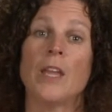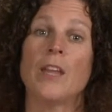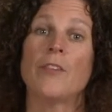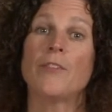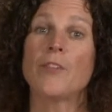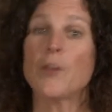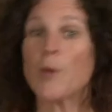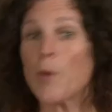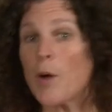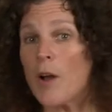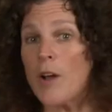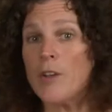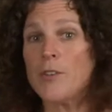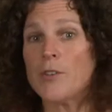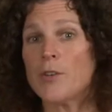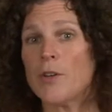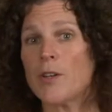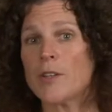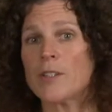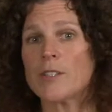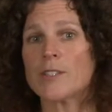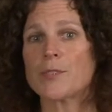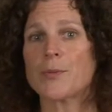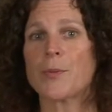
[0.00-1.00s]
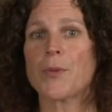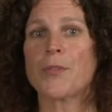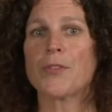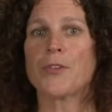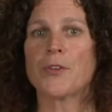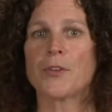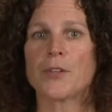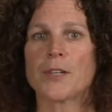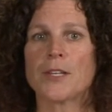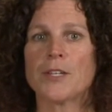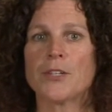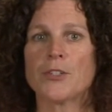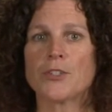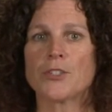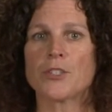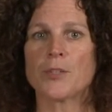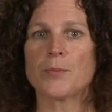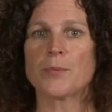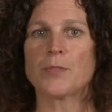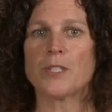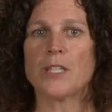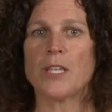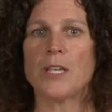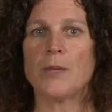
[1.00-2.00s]
If you are doing this with your
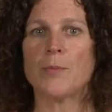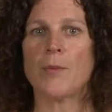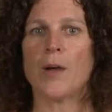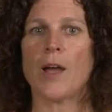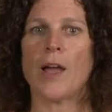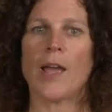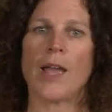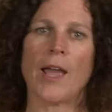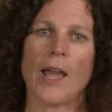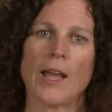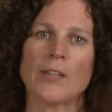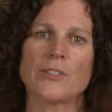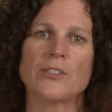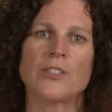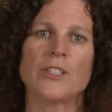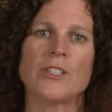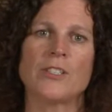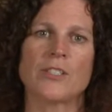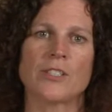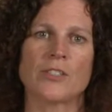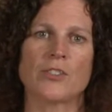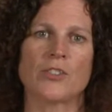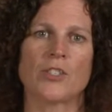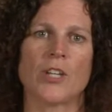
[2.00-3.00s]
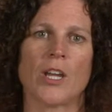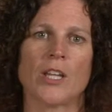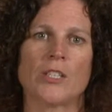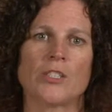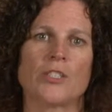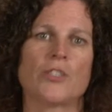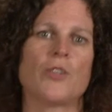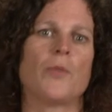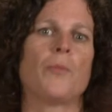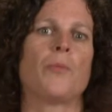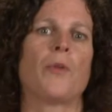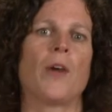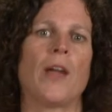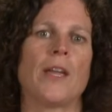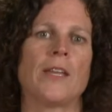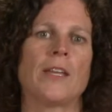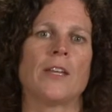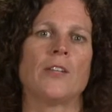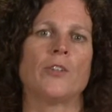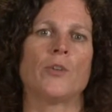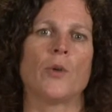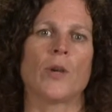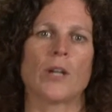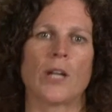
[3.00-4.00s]
leadership team, I actually suggest you break
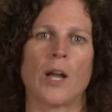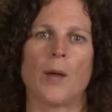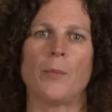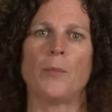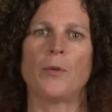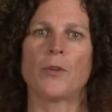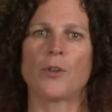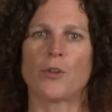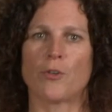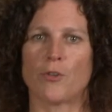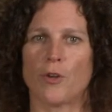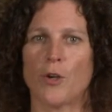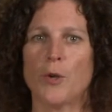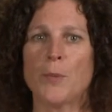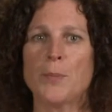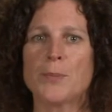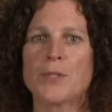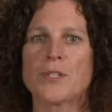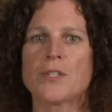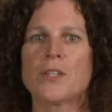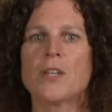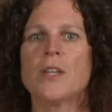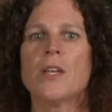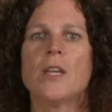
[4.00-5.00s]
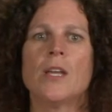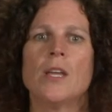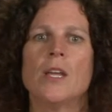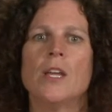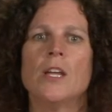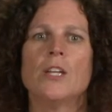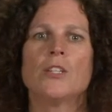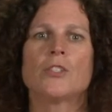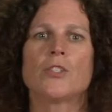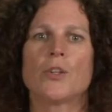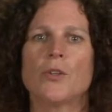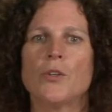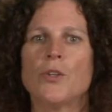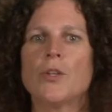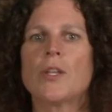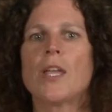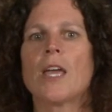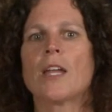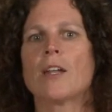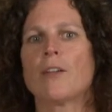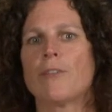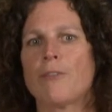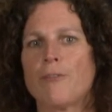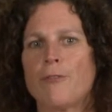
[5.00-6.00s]
into a couple groups so you
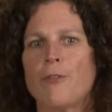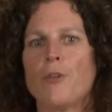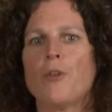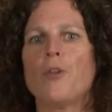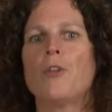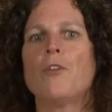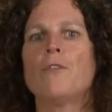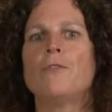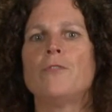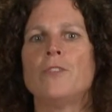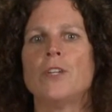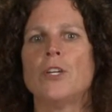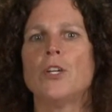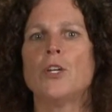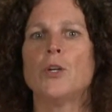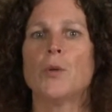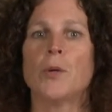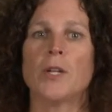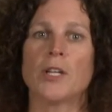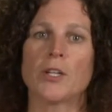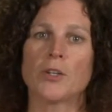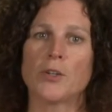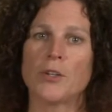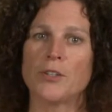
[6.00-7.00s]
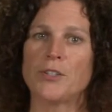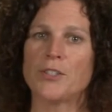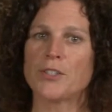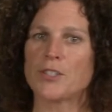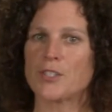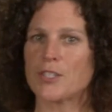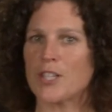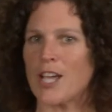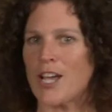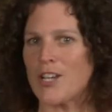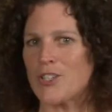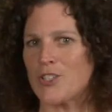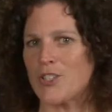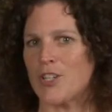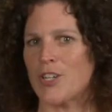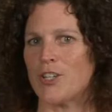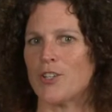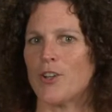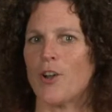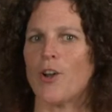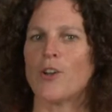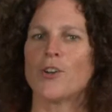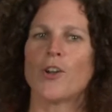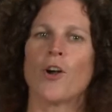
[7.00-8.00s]
get a full view and a good
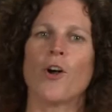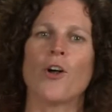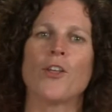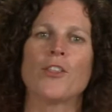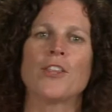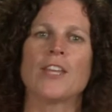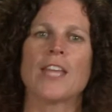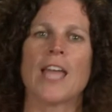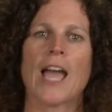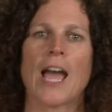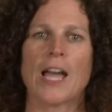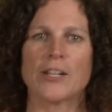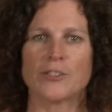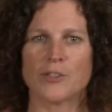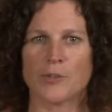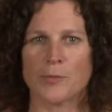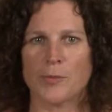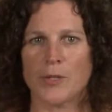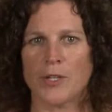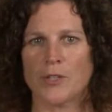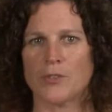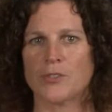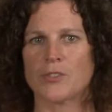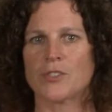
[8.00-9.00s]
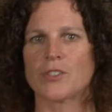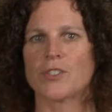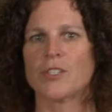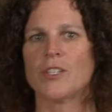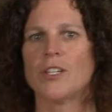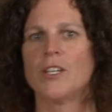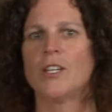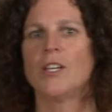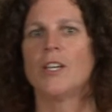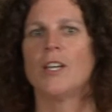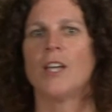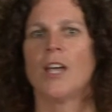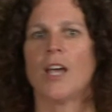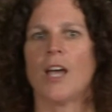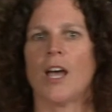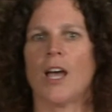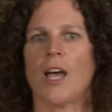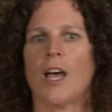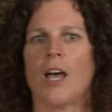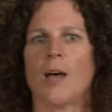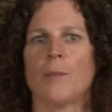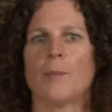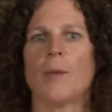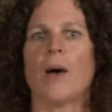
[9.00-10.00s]
discussion on all the attributes
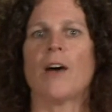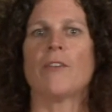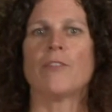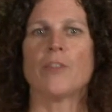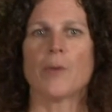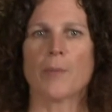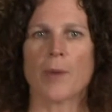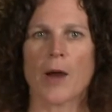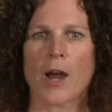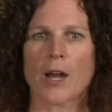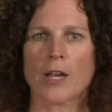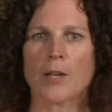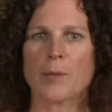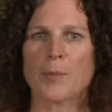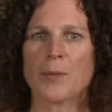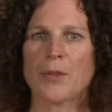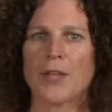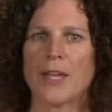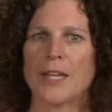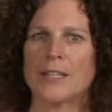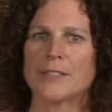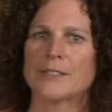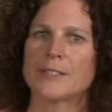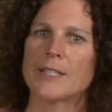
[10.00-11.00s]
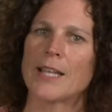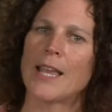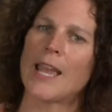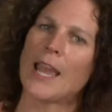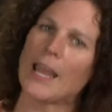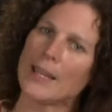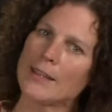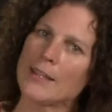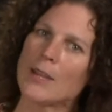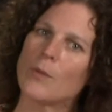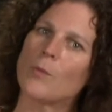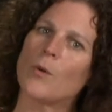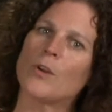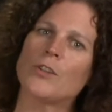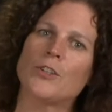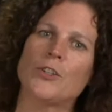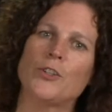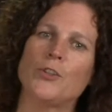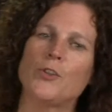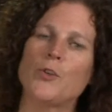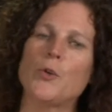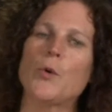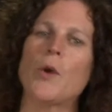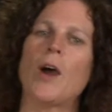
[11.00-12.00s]
um, of the marketplace. And then what
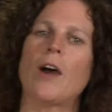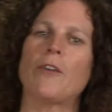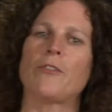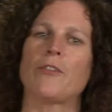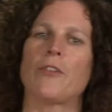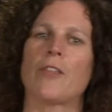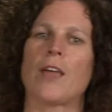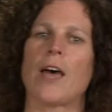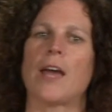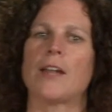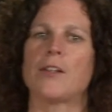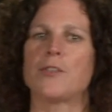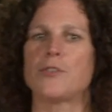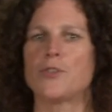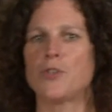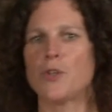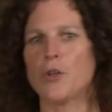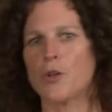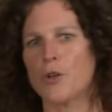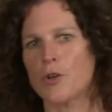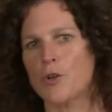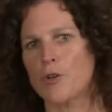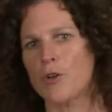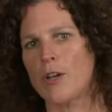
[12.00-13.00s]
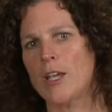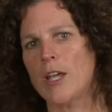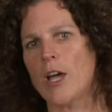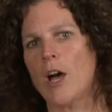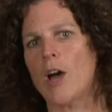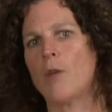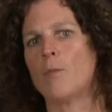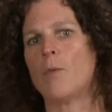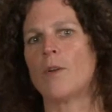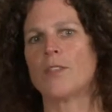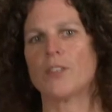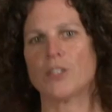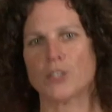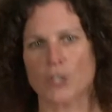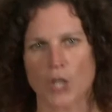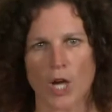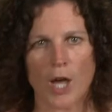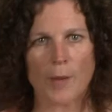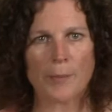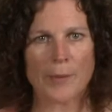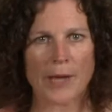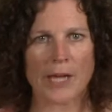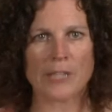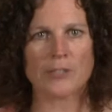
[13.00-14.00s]
you do after that is you'll agree on what the
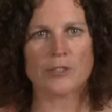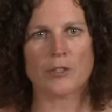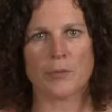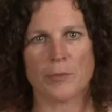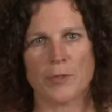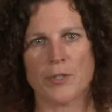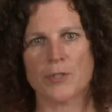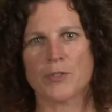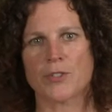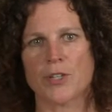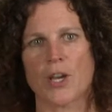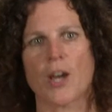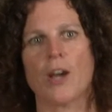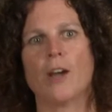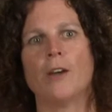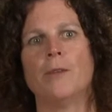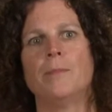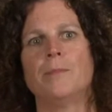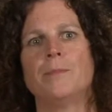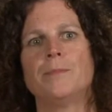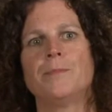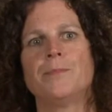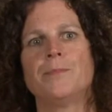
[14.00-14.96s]
top attributes are.